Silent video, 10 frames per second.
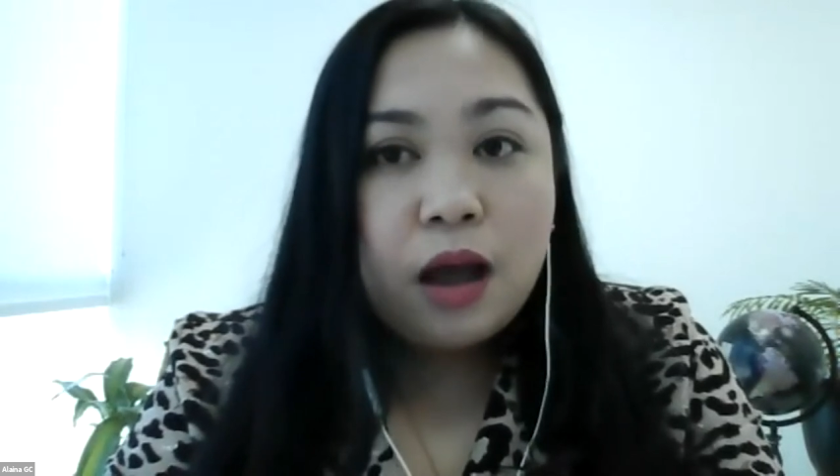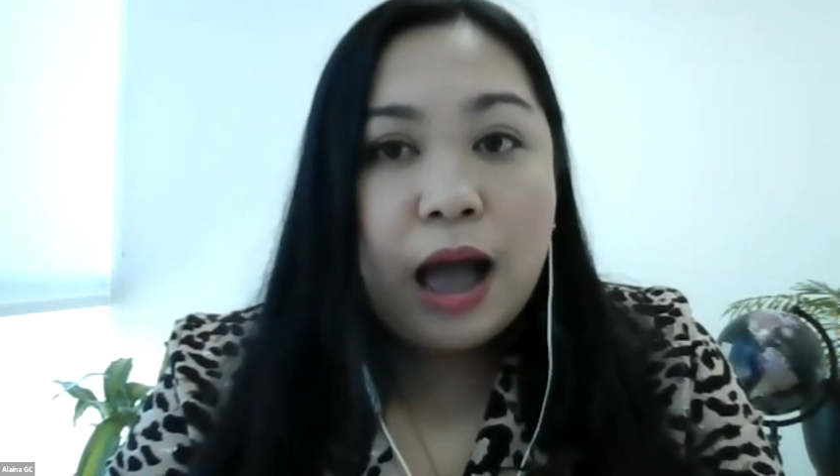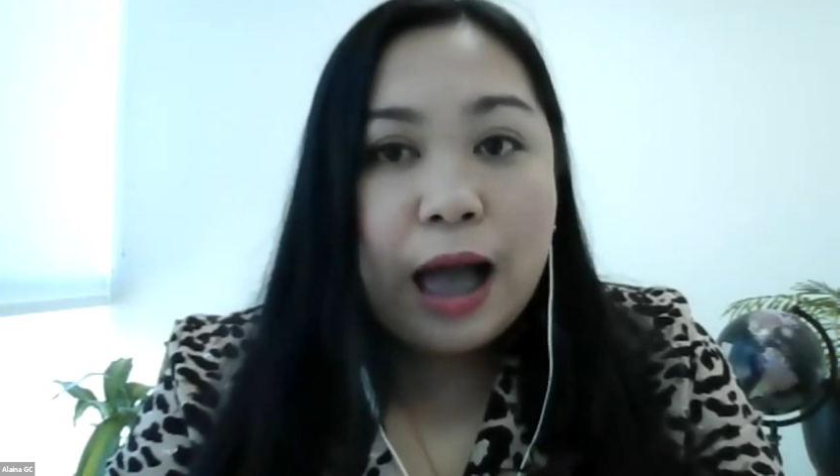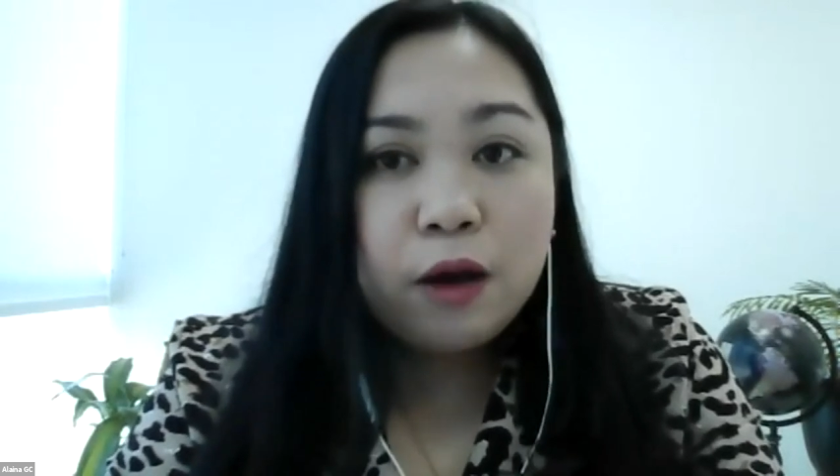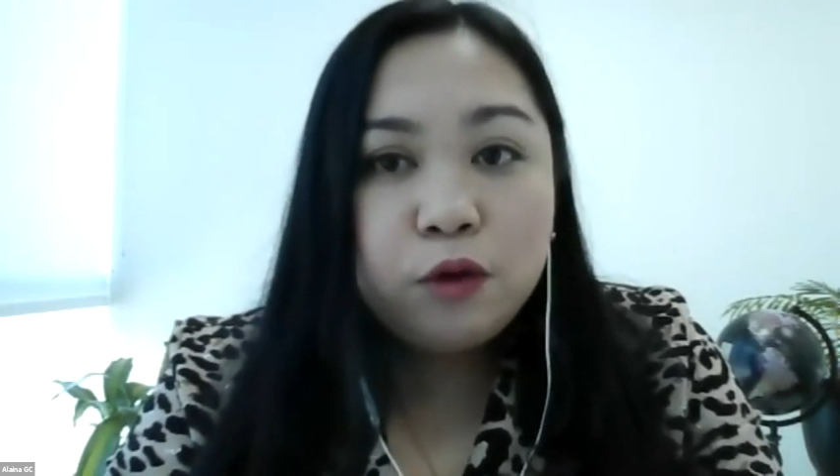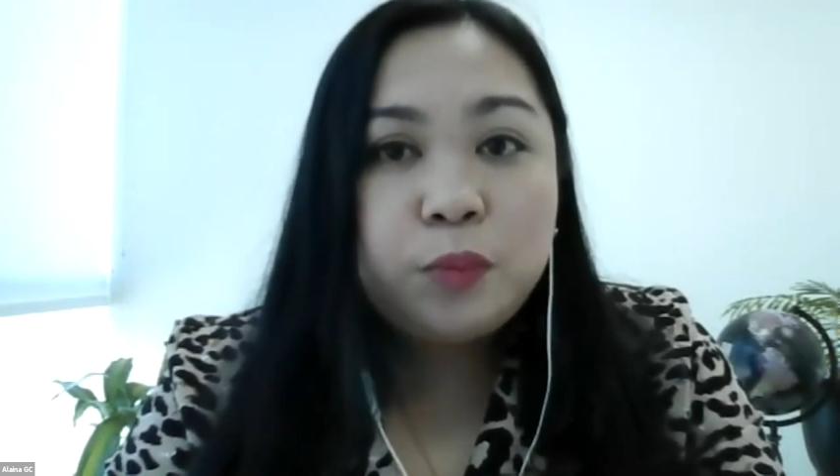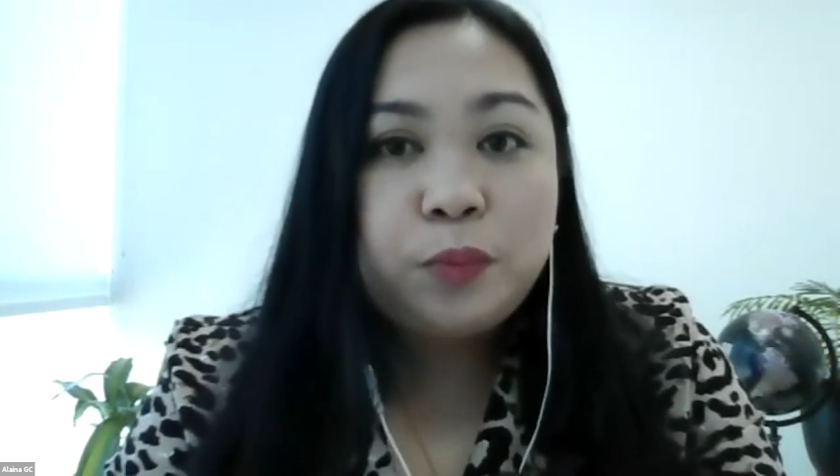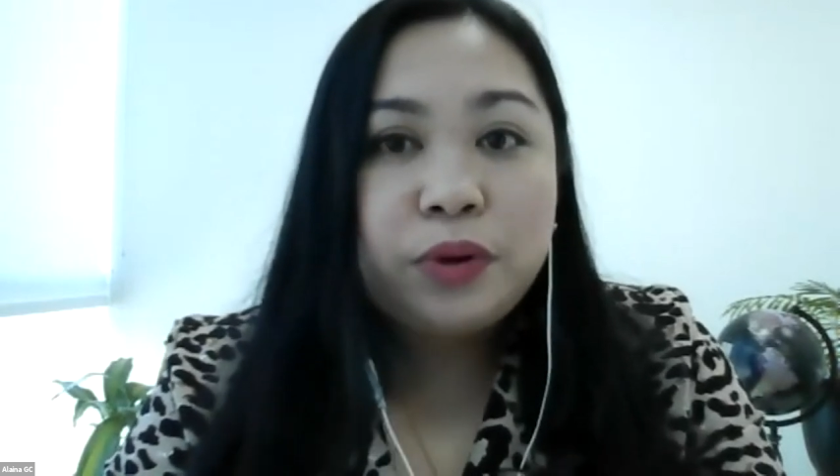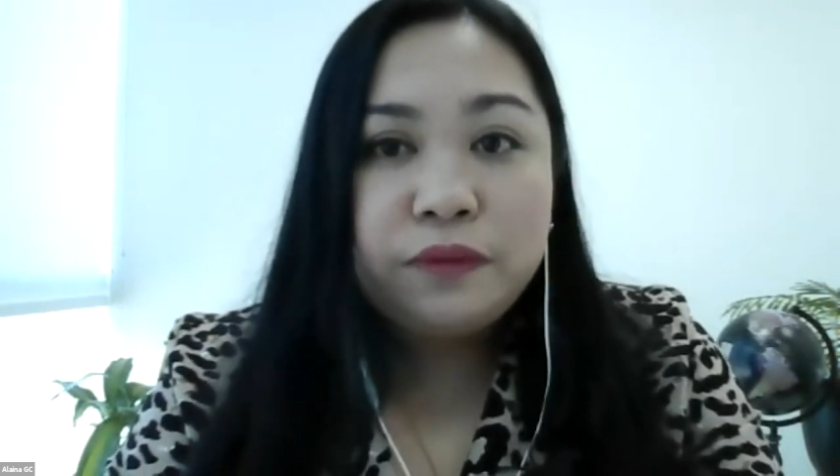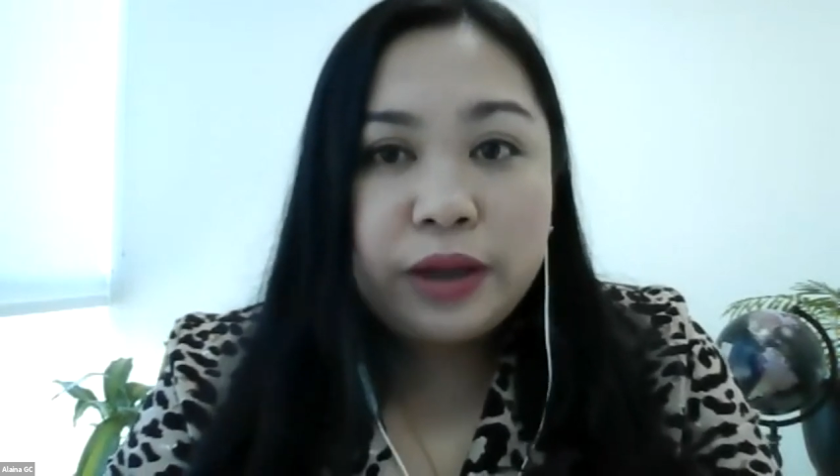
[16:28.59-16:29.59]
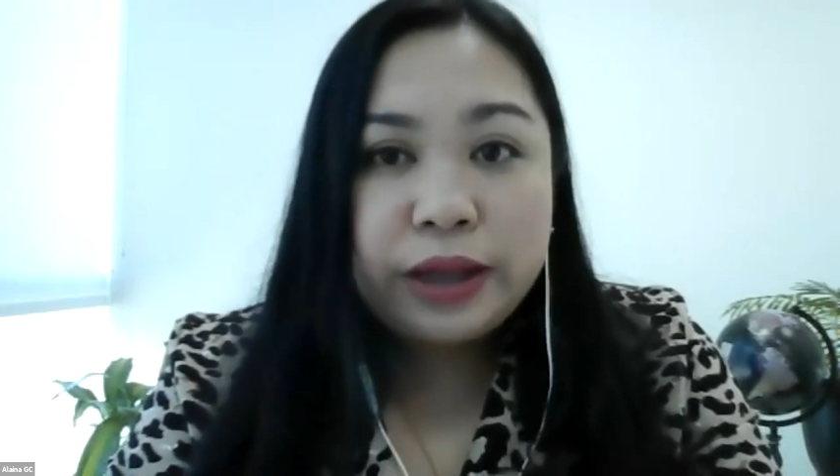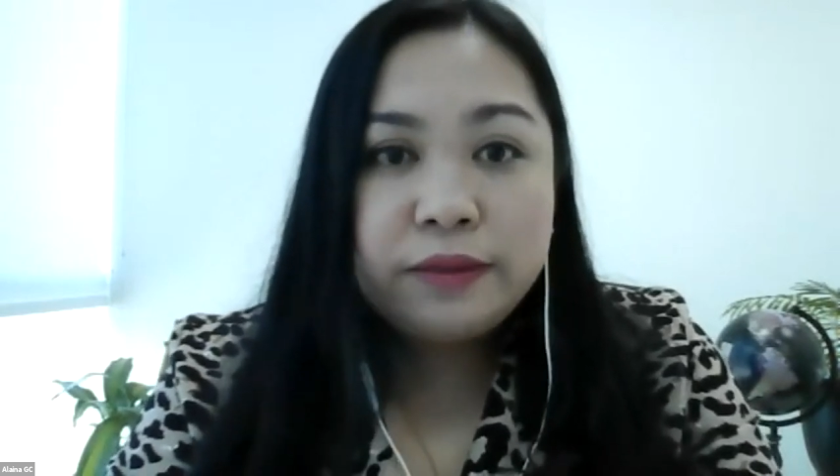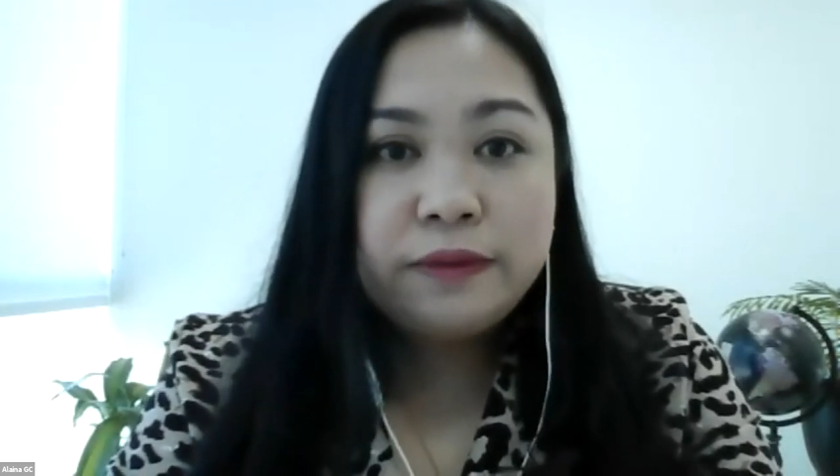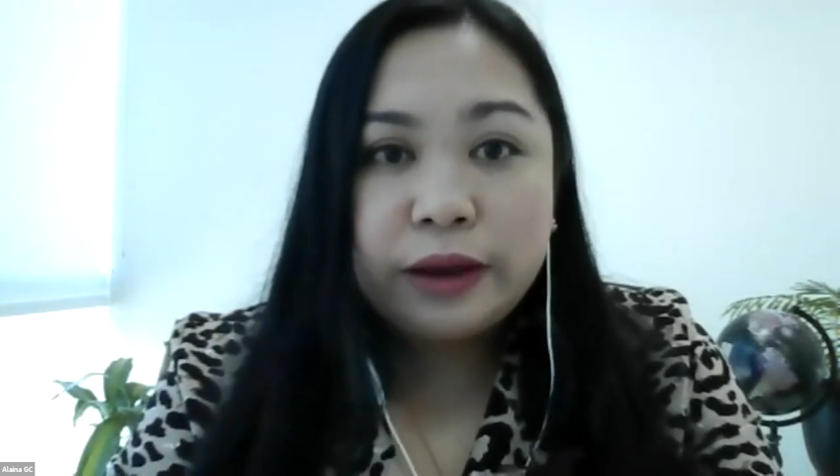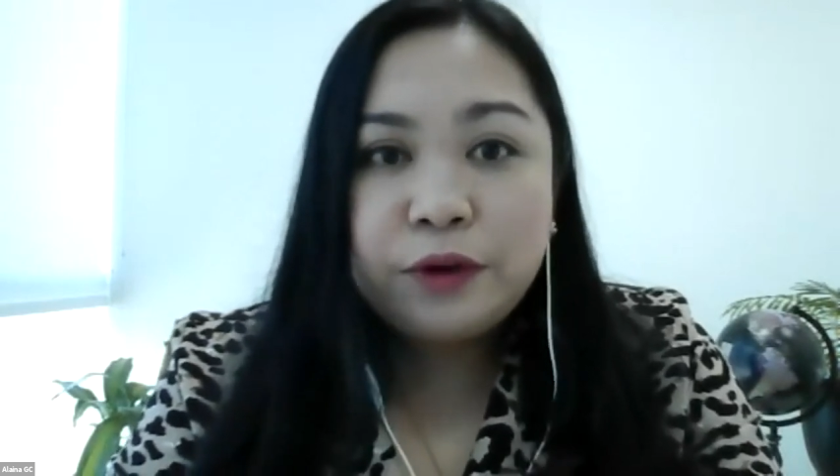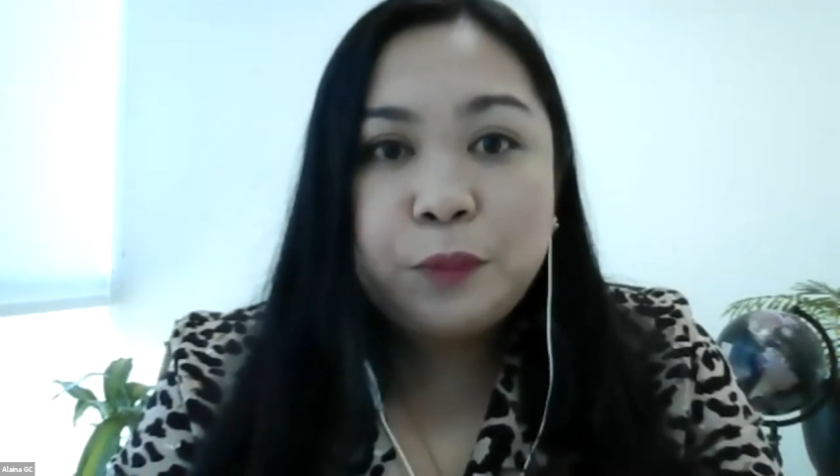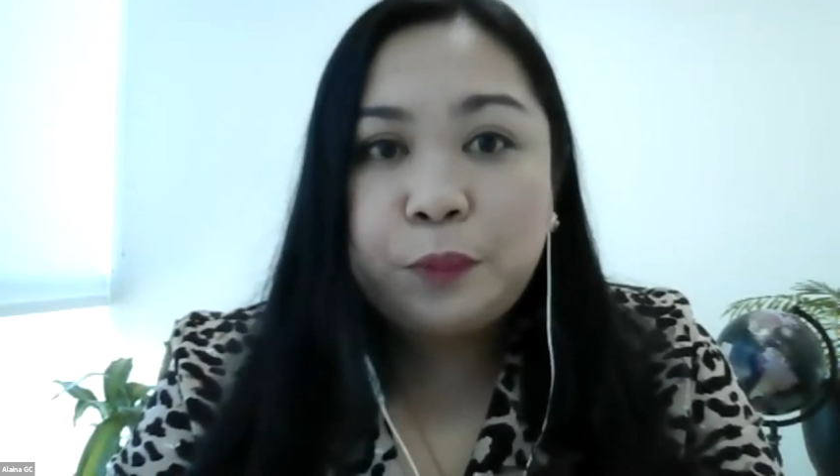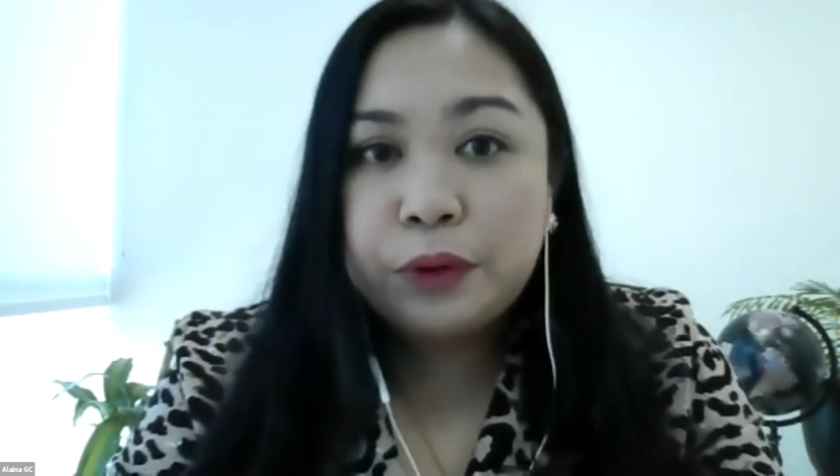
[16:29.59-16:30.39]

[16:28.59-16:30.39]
how to prevent such